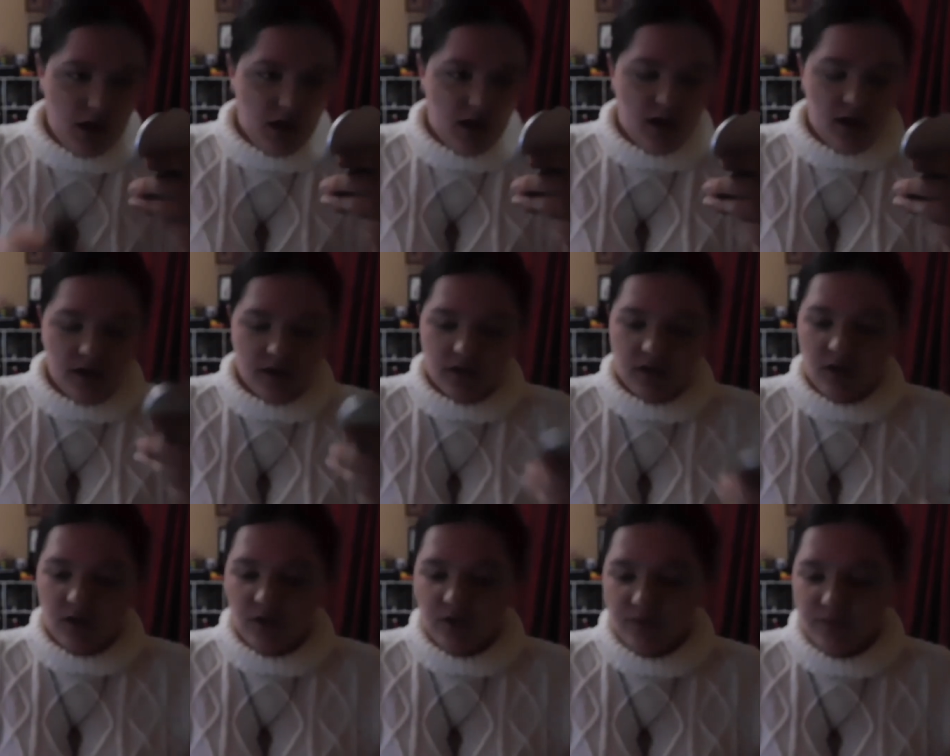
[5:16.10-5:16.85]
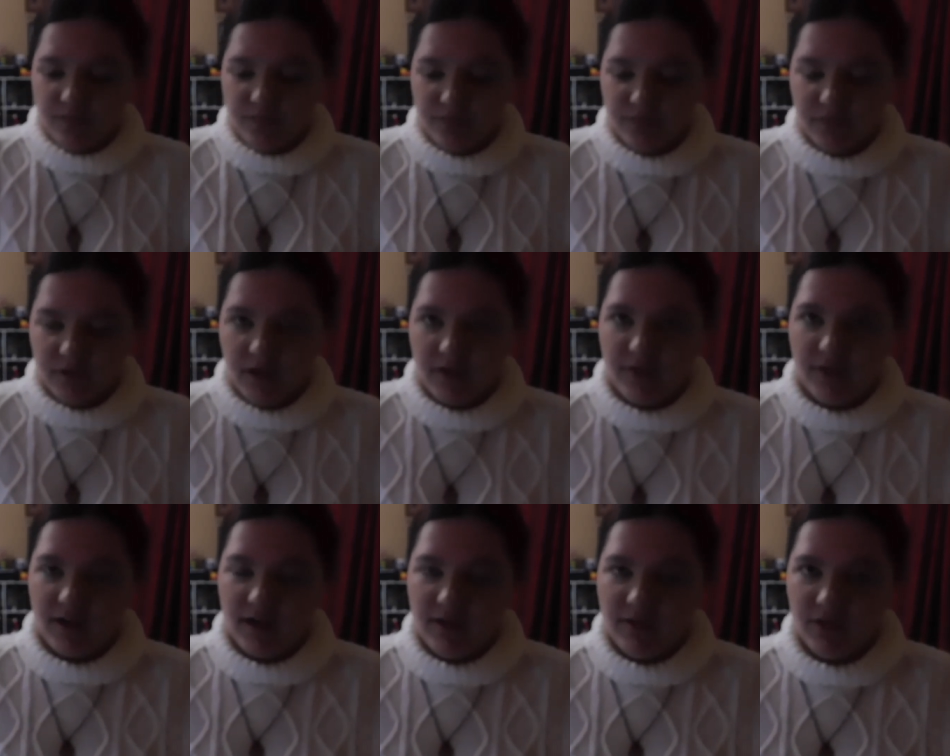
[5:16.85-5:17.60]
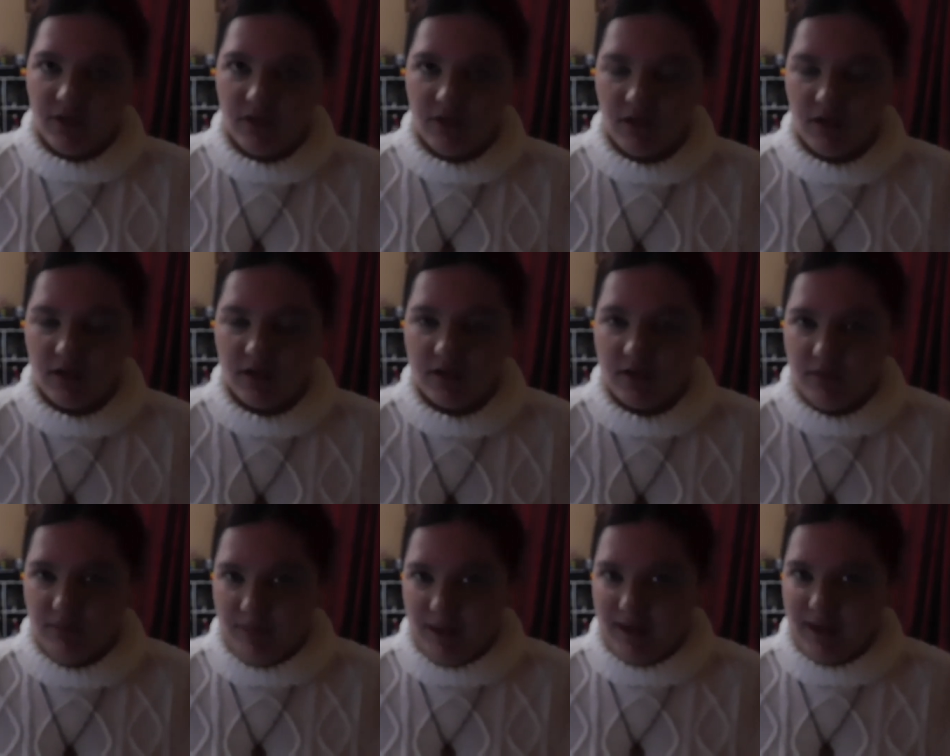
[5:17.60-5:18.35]
So, if any of you know how to do
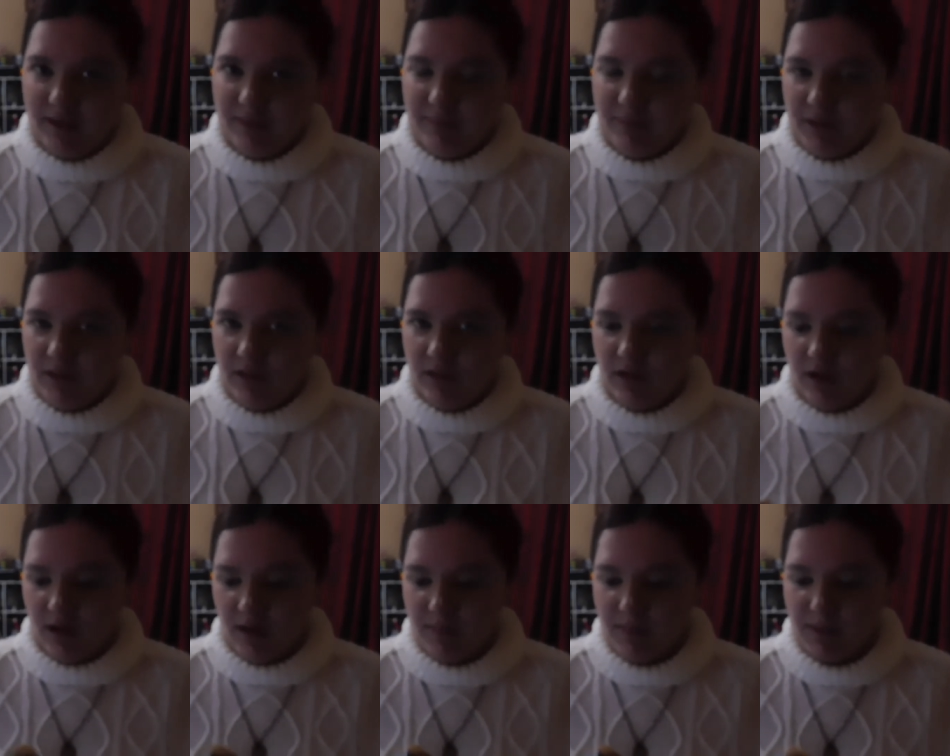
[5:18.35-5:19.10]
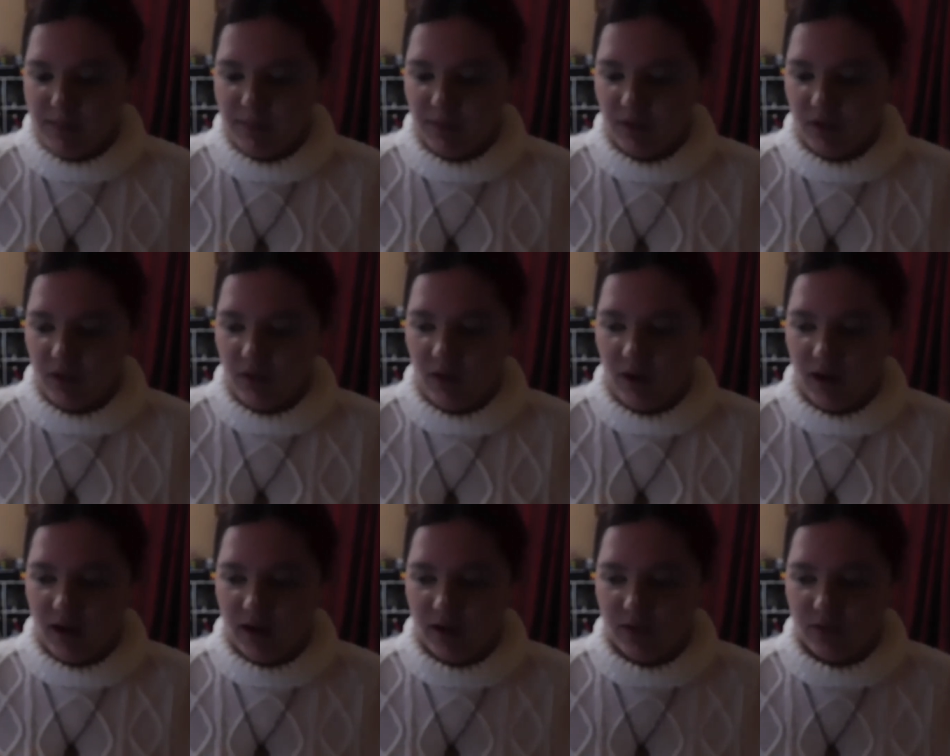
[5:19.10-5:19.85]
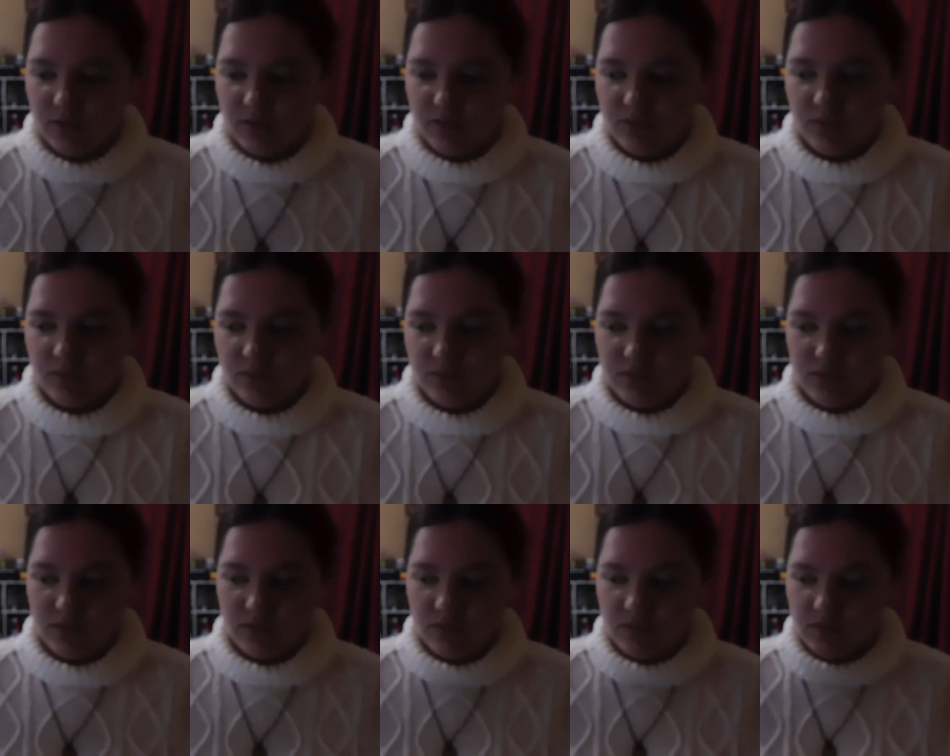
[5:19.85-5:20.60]
makeup, please comment below how
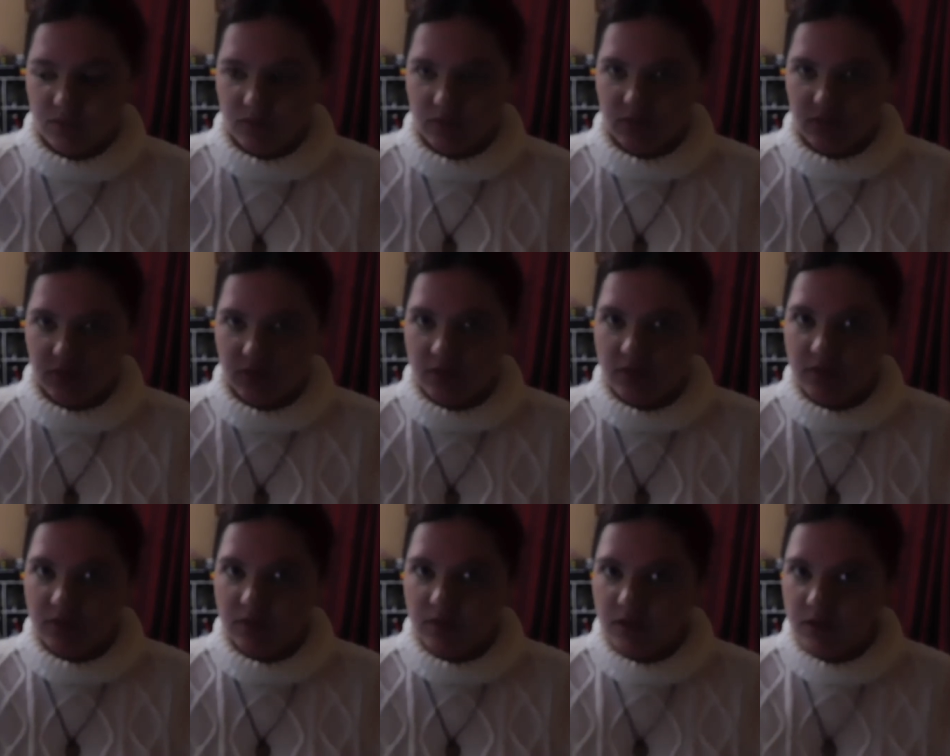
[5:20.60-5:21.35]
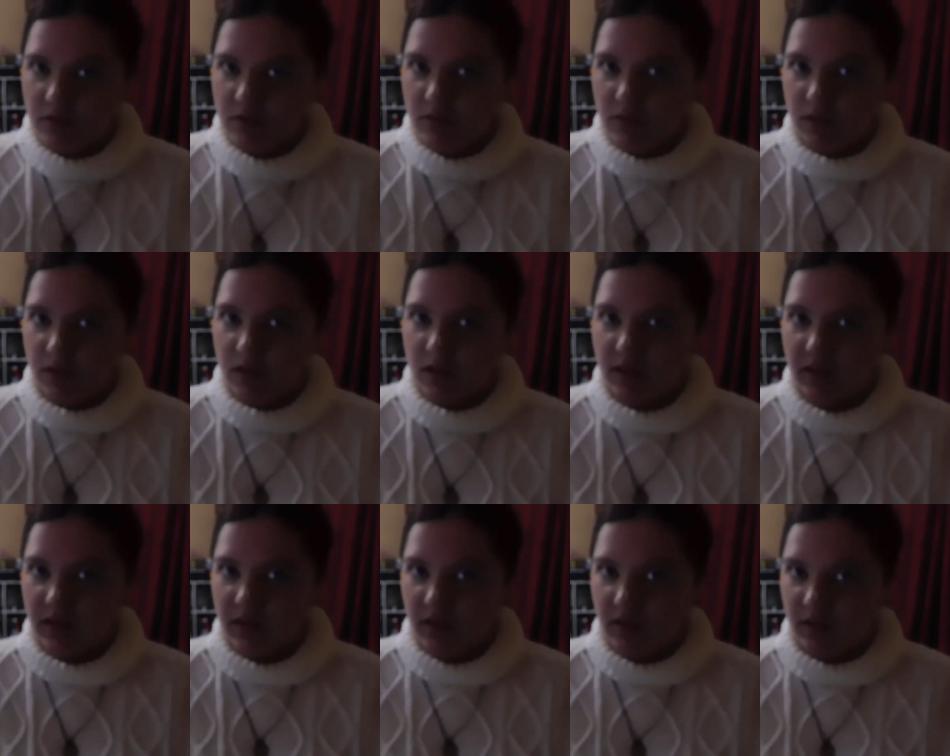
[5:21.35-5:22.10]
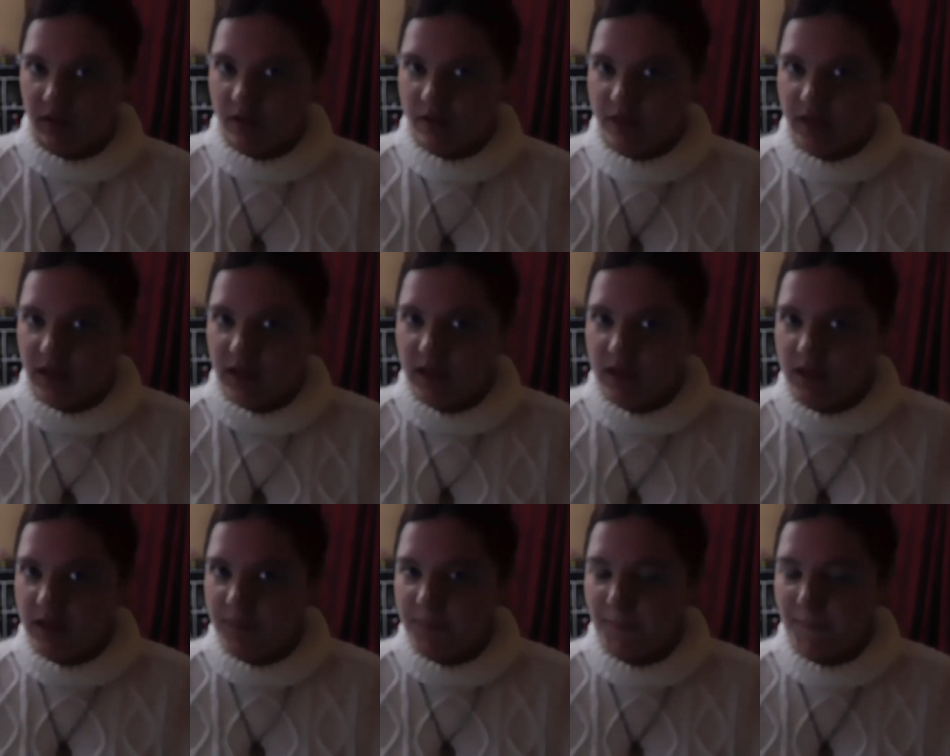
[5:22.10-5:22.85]
to use the concealer thingy.
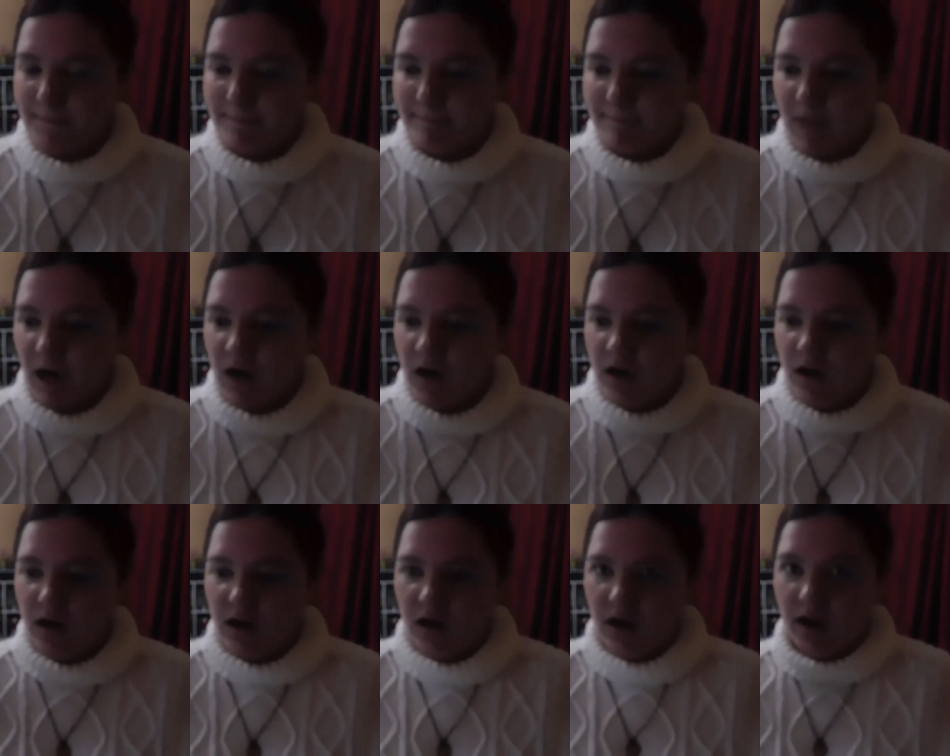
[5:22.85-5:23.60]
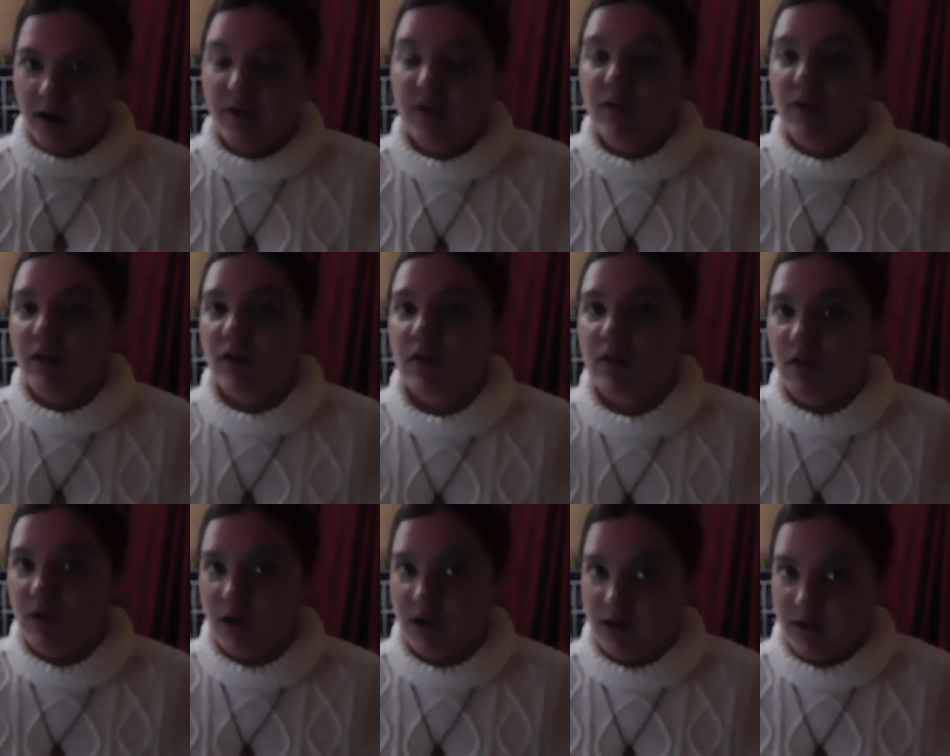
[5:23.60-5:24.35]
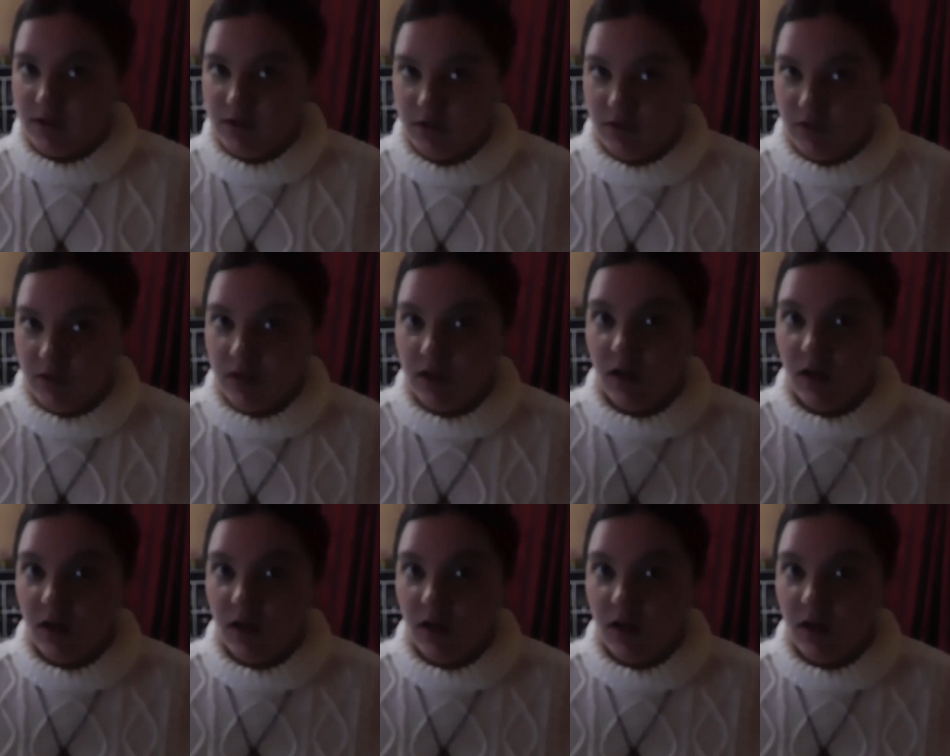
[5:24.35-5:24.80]
I do not know how to use it.